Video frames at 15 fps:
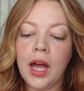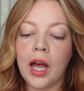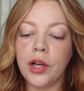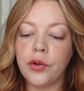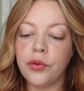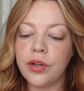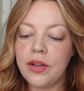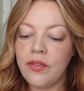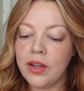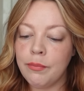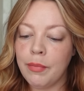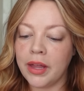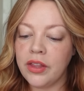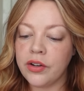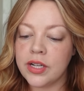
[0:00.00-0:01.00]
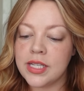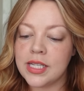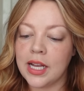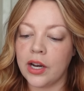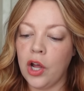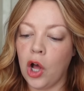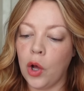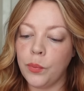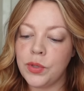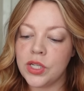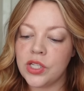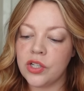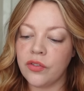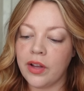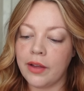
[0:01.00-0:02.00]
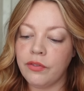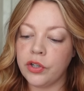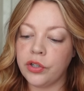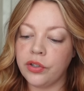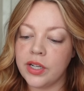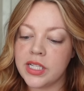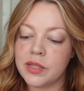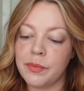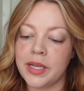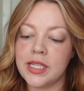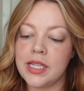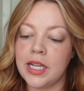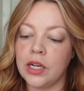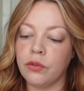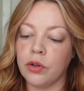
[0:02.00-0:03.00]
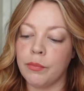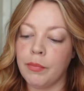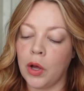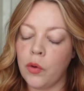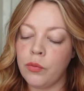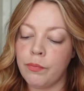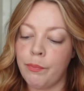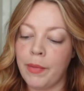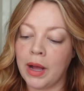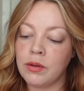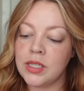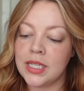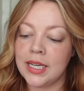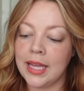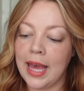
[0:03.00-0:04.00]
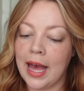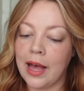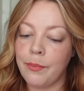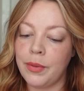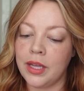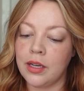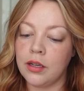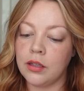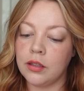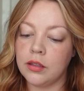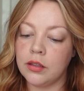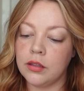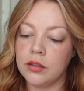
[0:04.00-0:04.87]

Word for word: A grieving mother and son hope to survive Christmas in a remote mountain cabin